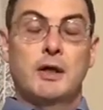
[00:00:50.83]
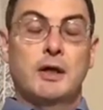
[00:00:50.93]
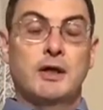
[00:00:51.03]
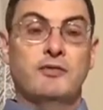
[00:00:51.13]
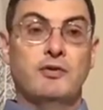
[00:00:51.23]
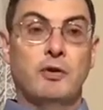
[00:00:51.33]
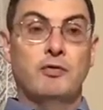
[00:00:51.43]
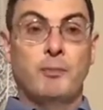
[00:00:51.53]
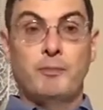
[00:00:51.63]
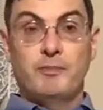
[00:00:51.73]
And so
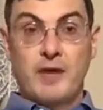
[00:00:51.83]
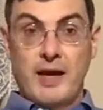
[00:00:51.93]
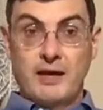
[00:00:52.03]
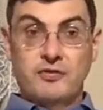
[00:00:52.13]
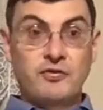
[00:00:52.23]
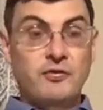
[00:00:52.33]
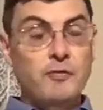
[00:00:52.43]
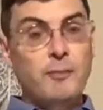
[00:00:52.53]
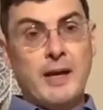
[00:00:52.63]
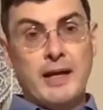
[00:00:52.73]
the edges of the
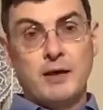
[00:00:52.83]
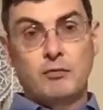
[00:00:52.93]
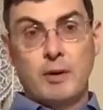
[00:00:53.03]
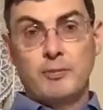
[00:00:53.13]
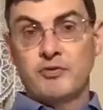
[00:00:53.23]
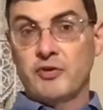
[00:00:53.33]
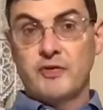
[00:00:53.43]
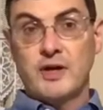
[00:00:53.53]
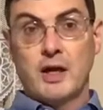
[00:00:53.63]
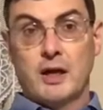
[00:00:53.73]
pan represent the
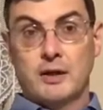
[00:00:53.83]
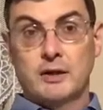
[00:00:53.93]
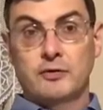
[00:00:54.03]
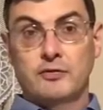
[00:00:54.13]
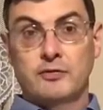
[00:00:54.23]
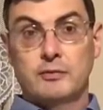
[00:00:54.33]
continents,